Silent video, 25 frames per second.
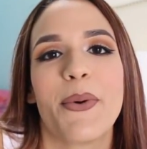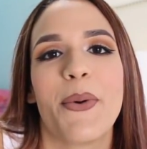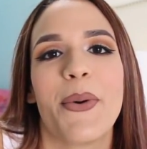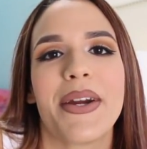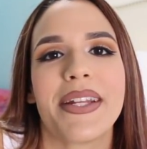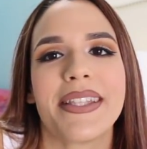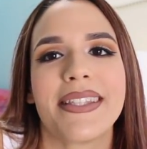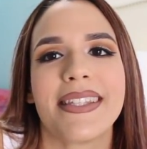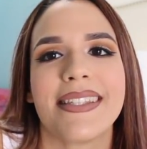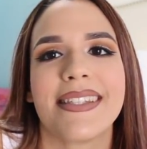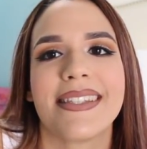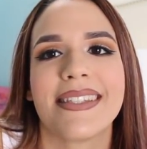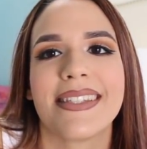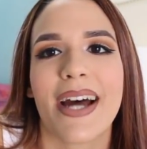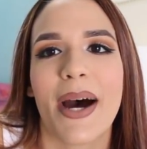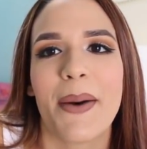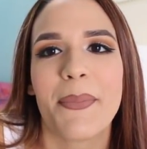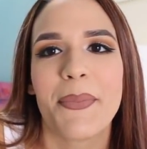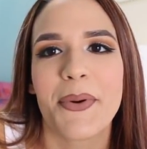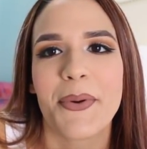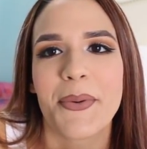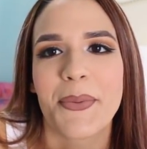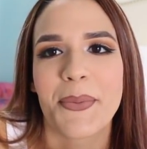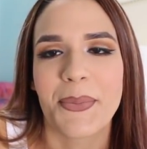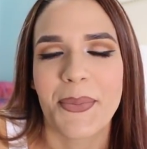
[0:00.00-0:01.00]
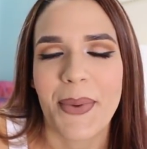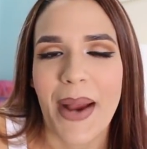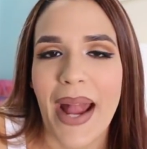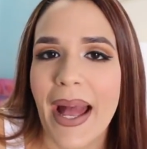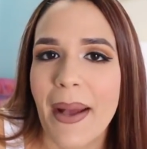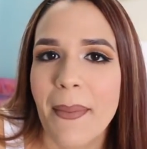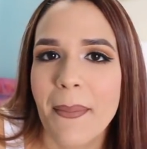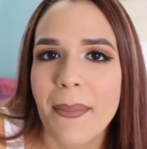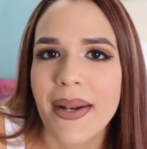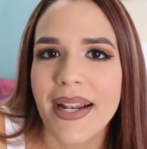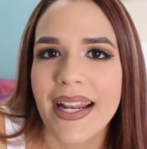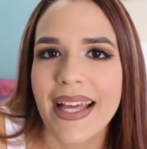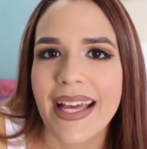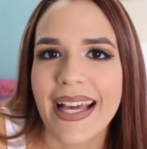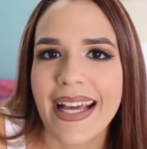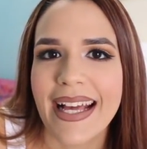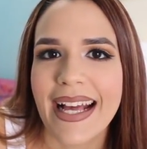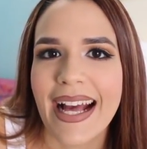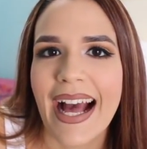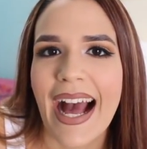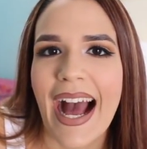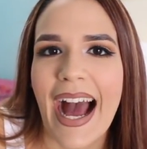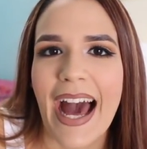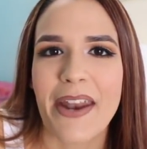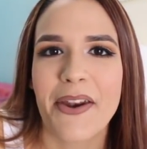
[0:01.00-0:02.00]
going to stop rambling.
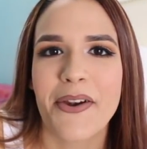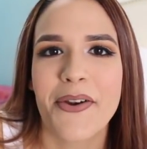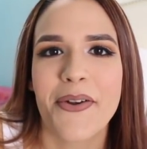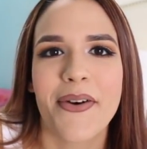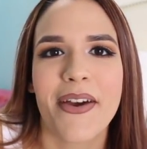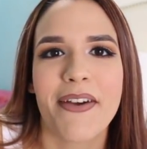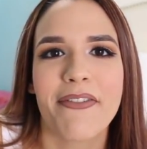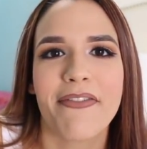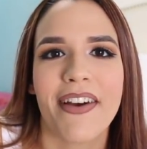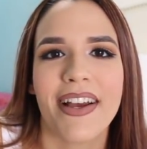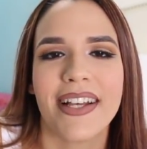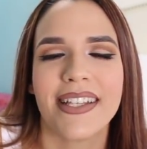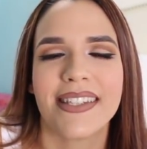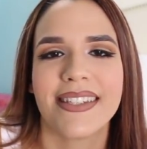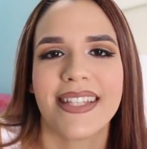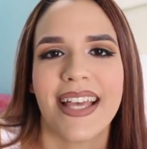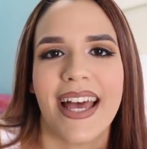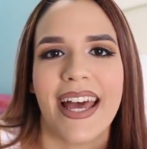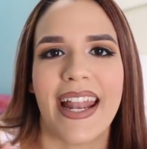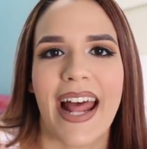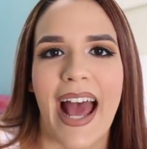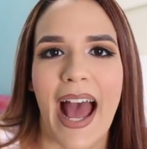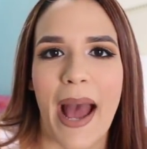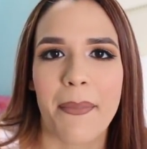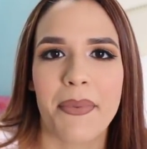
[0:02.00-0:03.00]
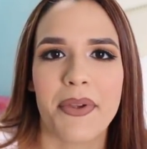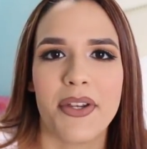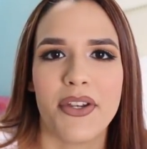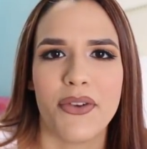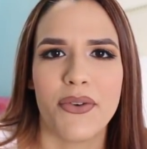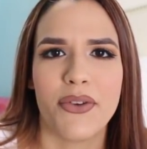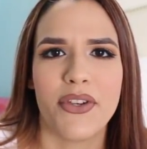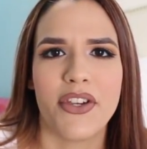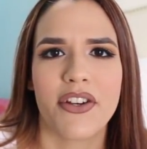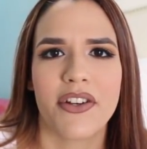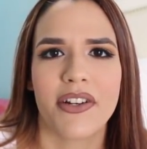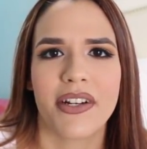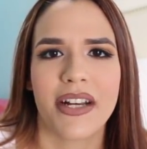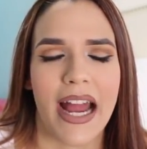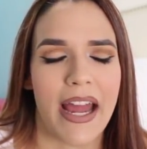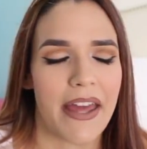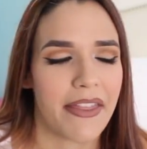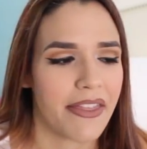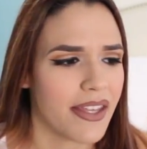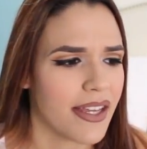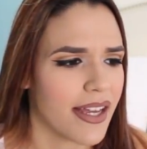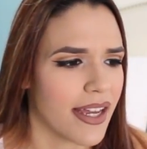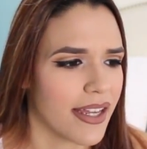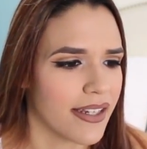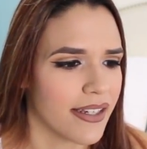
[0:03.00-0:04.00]
I don't know if I said Happy New Year. I
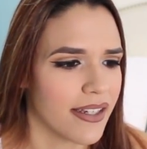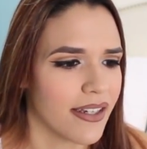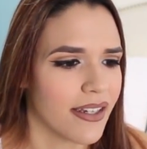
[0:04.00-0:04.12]
think I